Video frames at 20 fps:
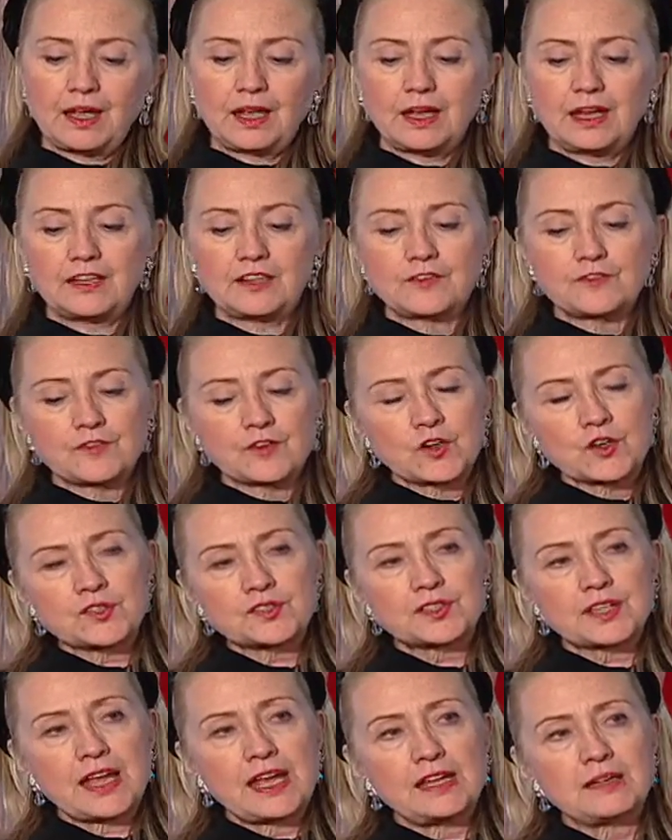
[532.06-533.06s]
In the
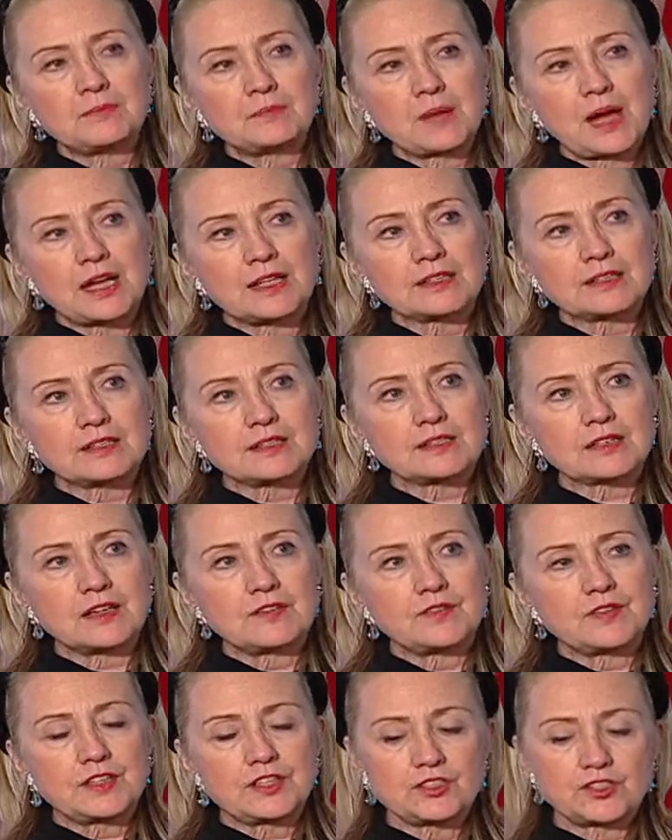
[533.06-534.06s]
first 8 months
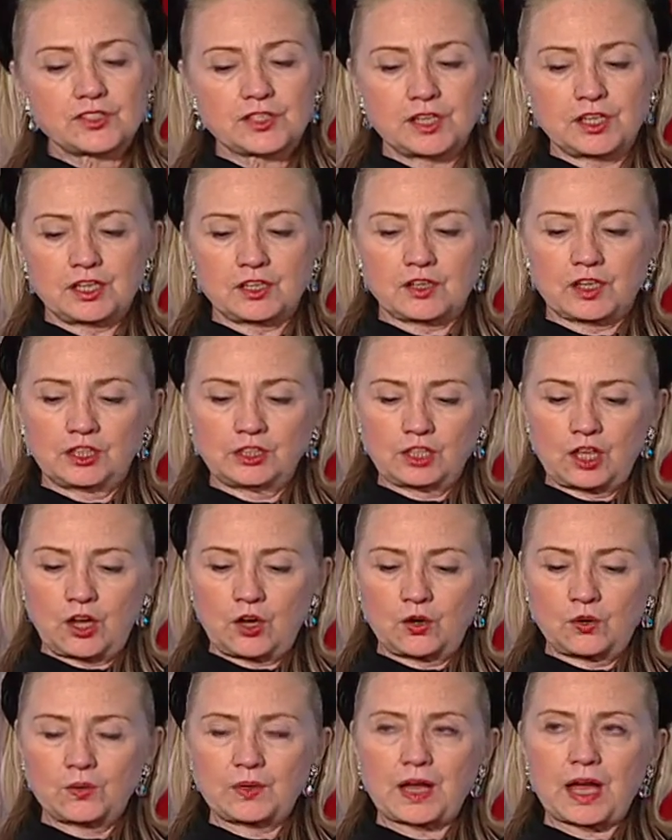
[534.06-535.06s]
of this year
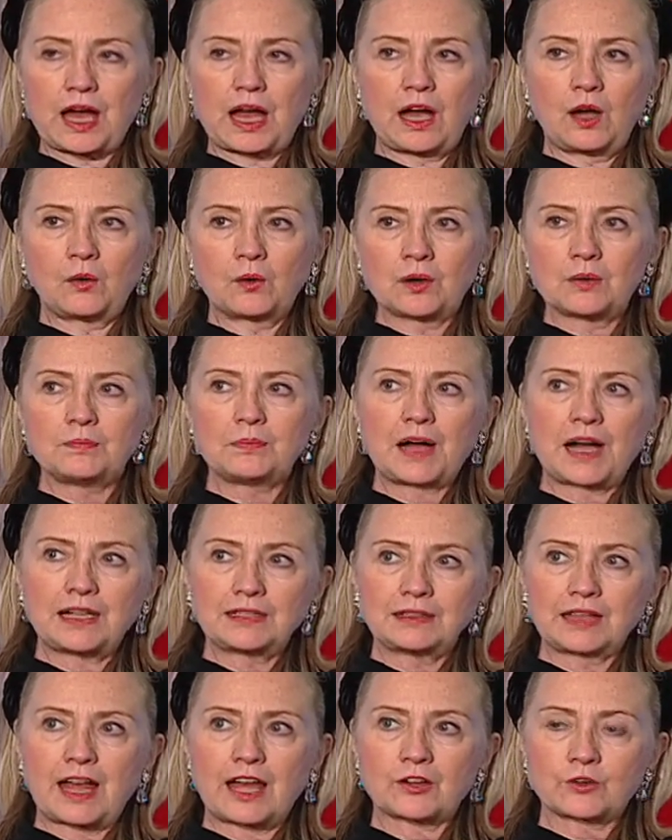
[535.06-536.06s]
alone, our
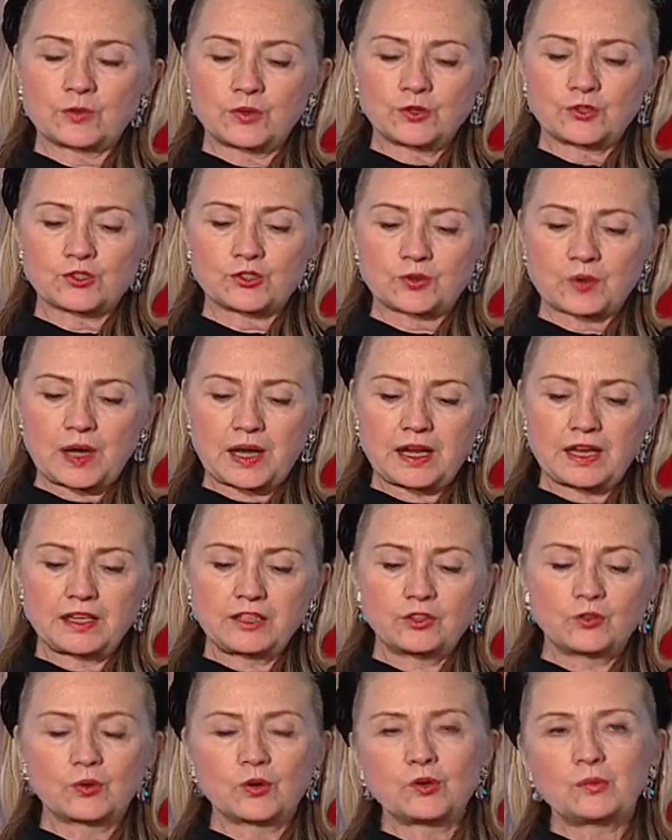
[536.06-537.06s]
bilateral
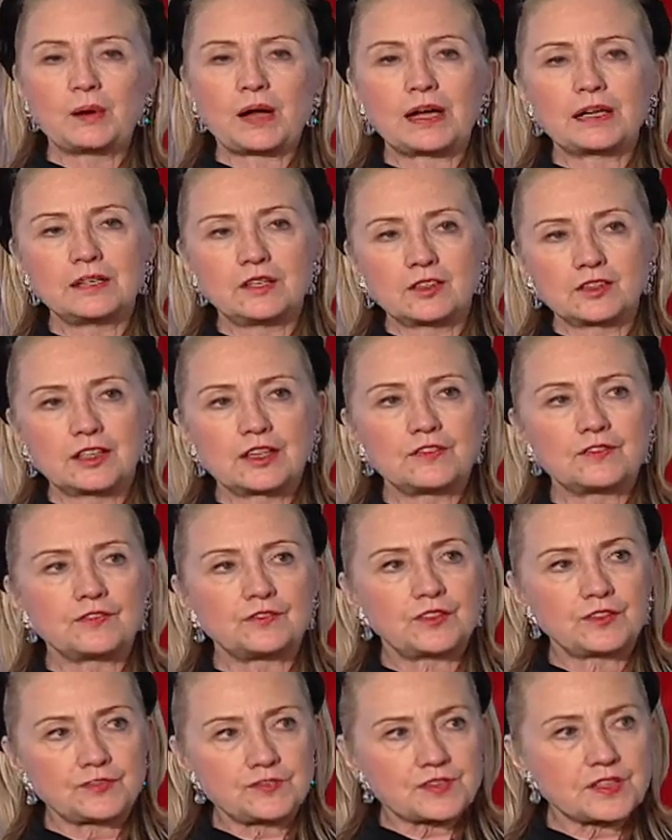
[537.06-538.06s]
trade grew by nearly
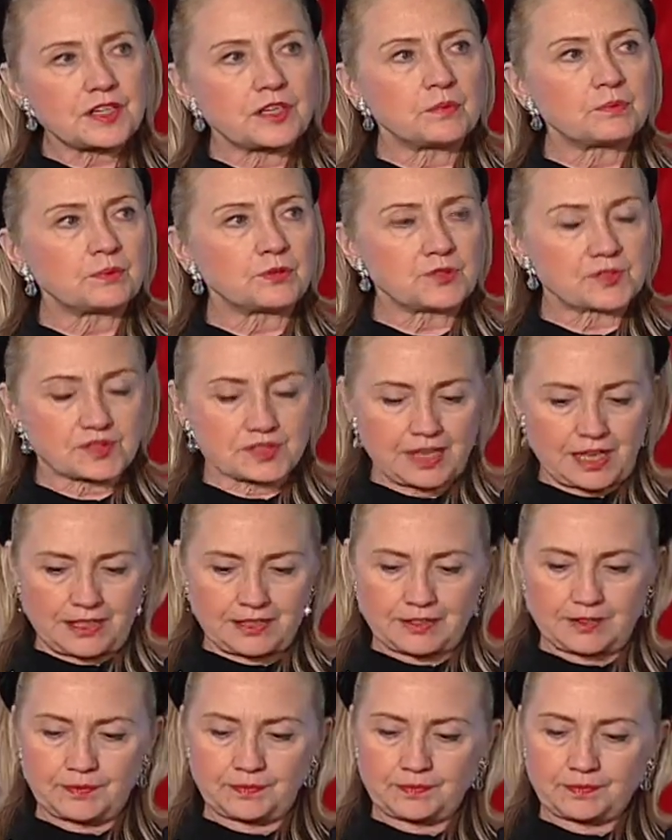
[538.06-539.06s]

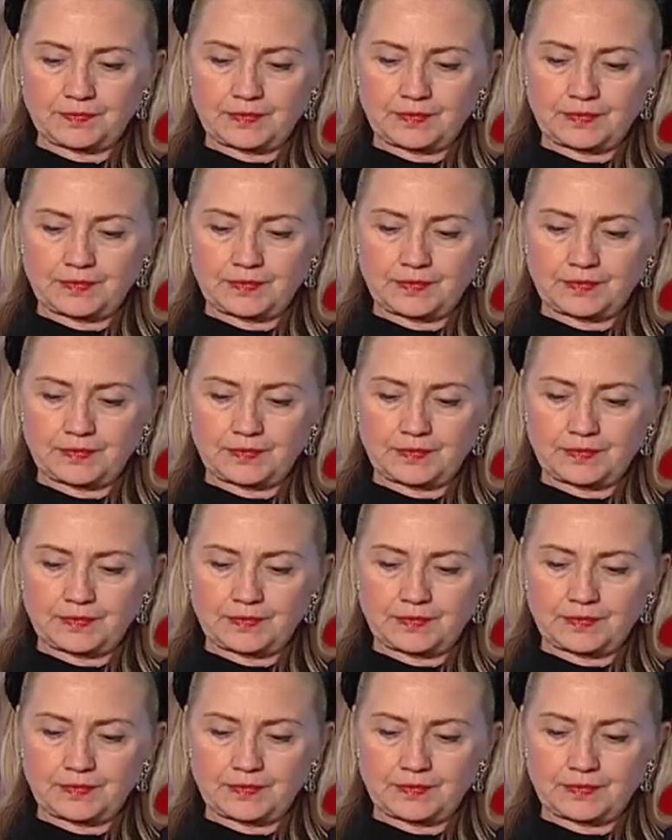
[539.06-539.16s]
50%.